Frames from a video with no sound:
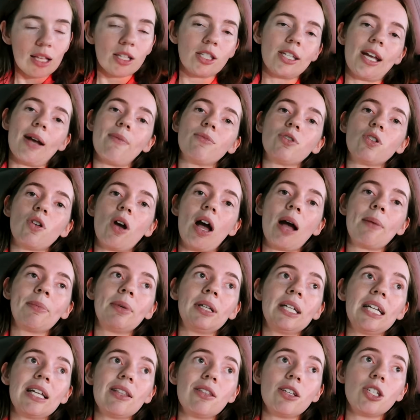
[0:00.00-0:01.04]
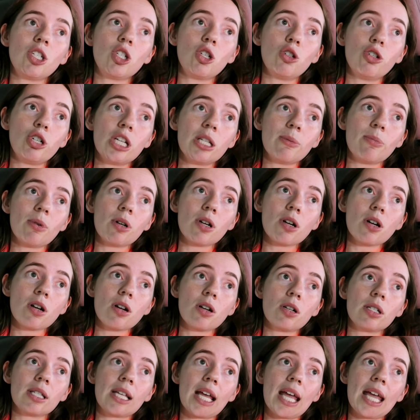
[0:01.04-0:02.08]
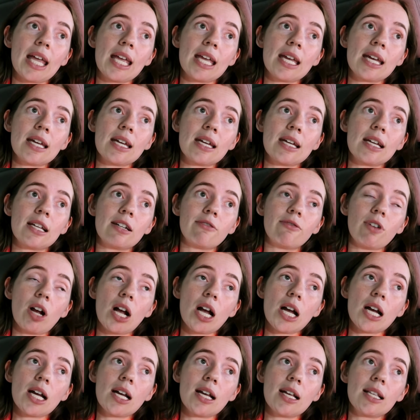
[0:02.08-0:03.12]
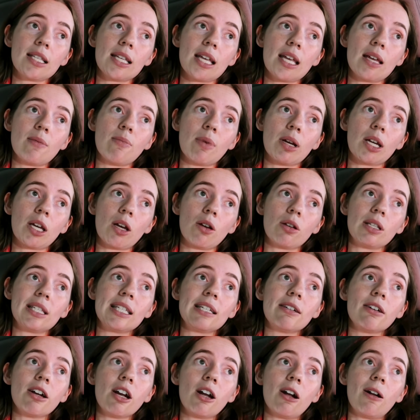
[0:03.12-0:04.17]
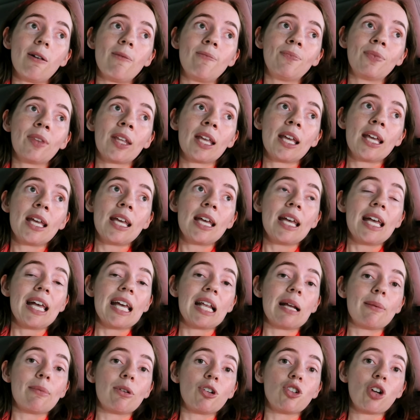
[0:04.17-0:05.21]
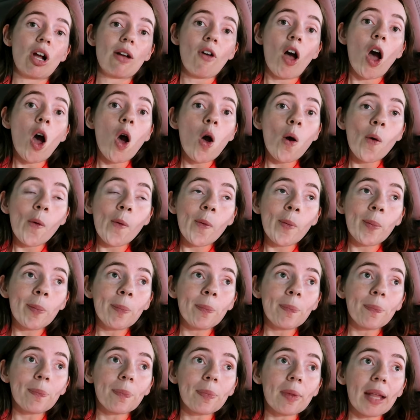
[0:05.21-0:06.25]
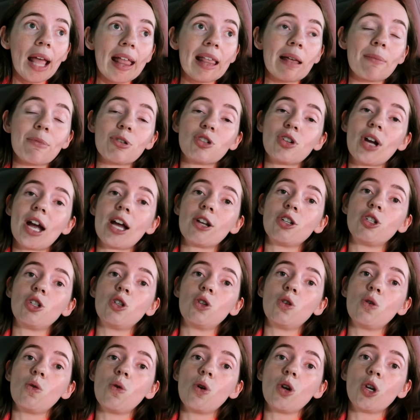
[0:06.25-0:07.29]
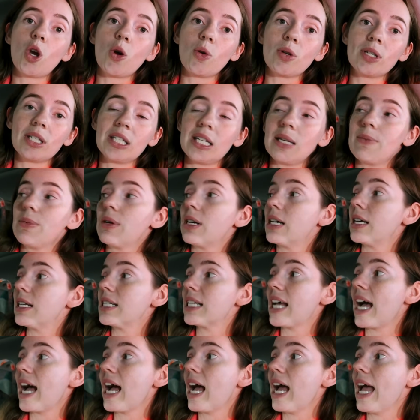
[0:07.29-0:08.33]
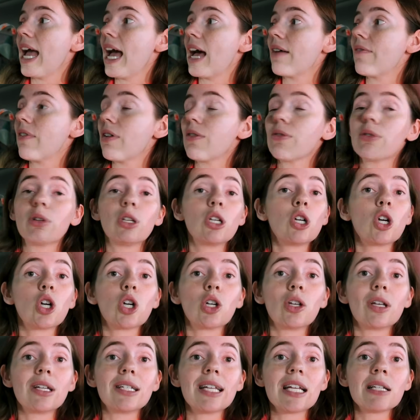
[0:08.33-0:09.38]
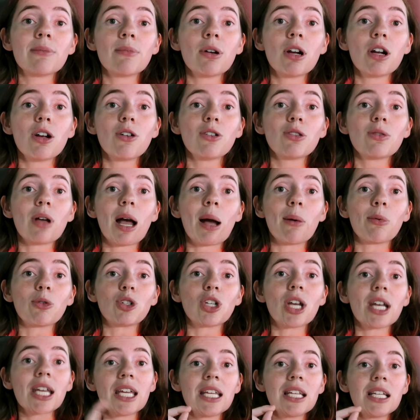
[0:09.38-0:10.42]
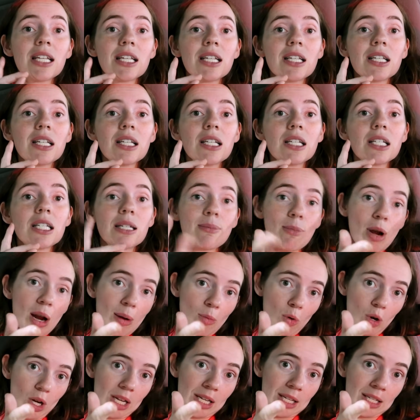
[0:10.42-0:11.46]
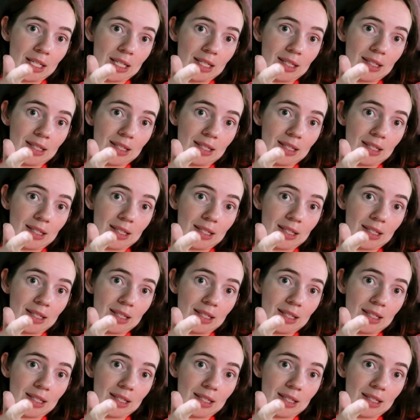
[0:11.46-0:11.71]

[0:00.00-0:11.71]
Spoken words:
So yeah, so I'm gonna get these 2 cheeseburgers and fries and my Coke Zero. And I'm gonna drive home and I'm gonna try to go to sleep because I have a really early day tomorrow. So I will check in tomorrow morning.